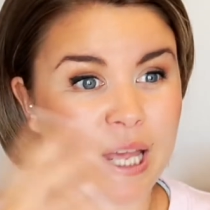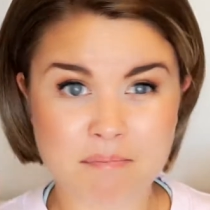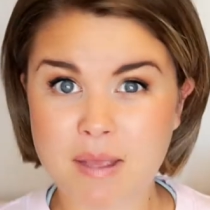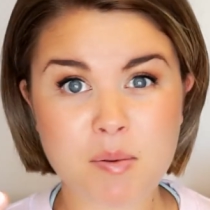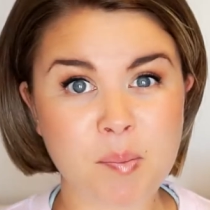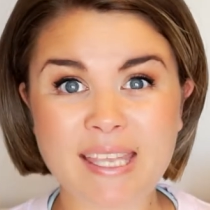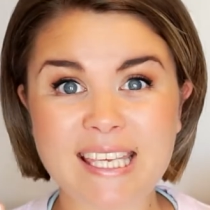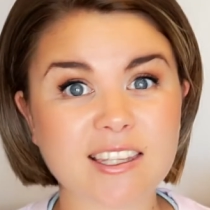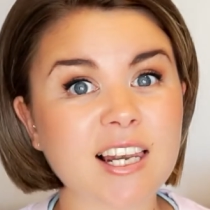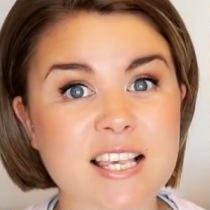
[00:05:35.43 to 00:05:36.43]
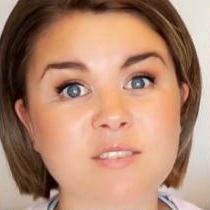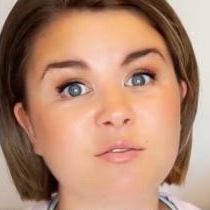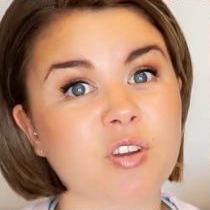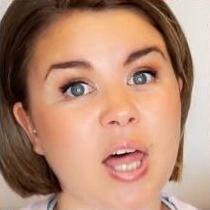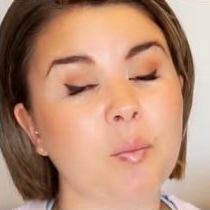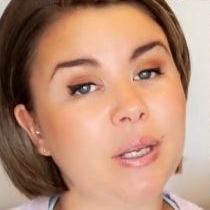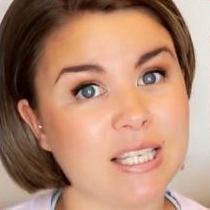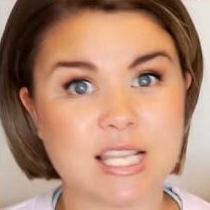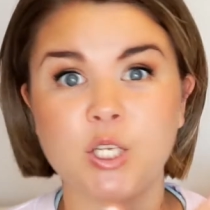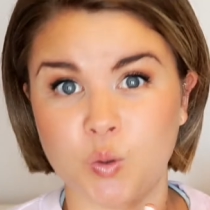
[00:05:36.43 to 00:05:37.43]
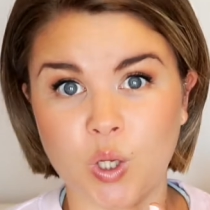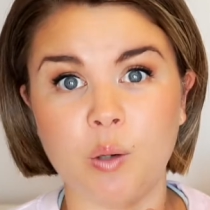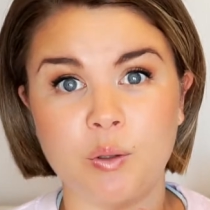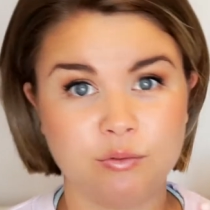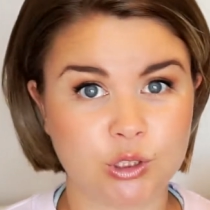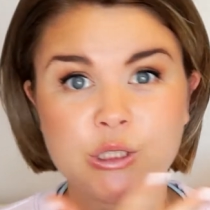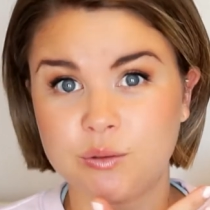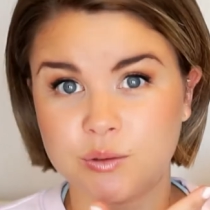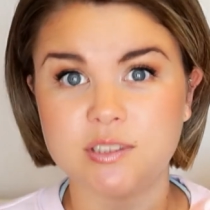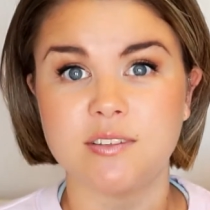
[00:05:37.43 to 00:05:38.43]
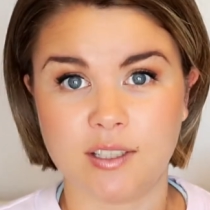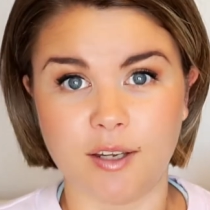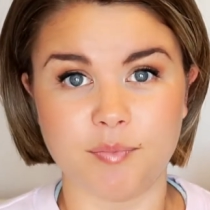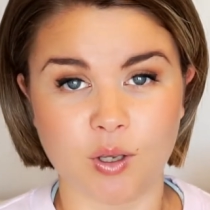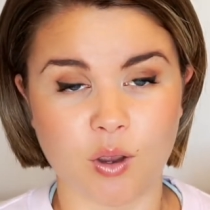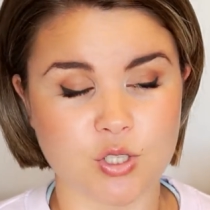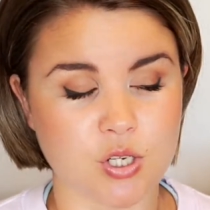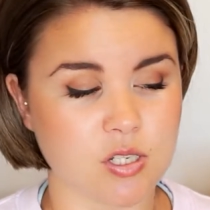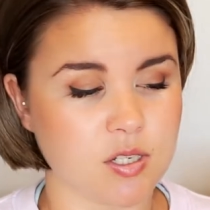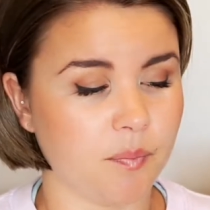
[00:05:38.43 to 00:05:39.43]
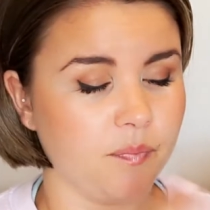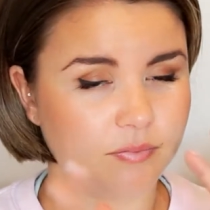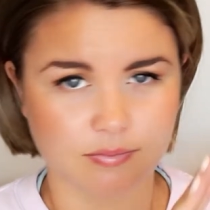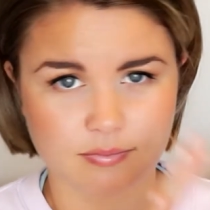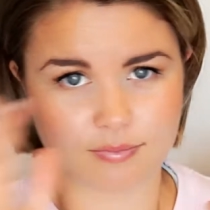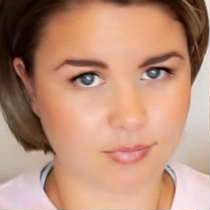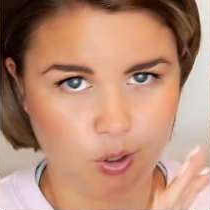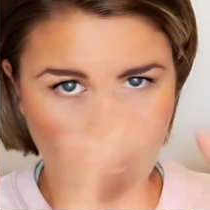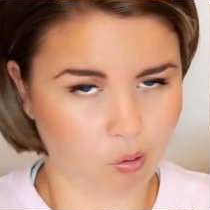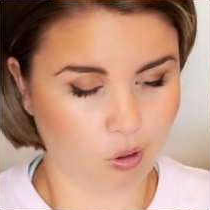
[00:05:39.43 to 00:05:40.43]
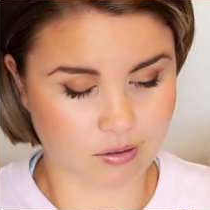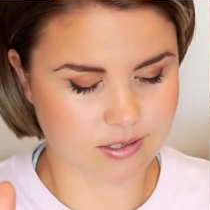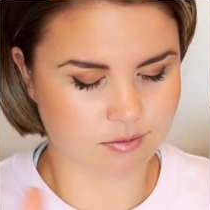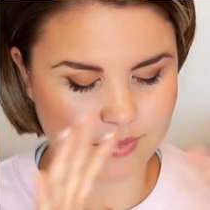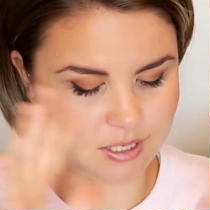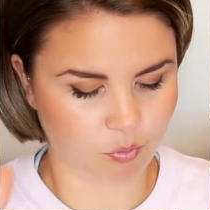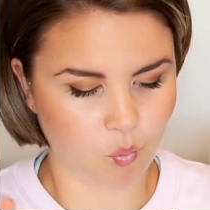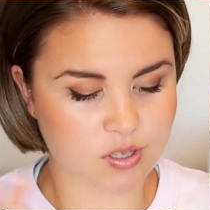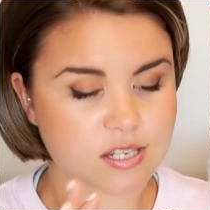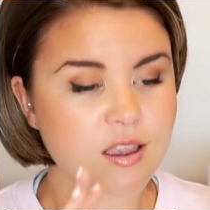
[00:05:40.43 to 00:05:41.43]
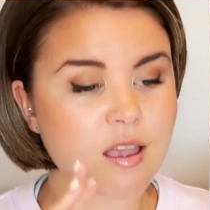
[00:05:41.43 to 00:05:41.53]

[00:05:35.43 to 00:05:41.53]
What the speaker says: maybe make it the lesson for that week is that you go and choose, you know, you go and choose some, you go and look at different ones.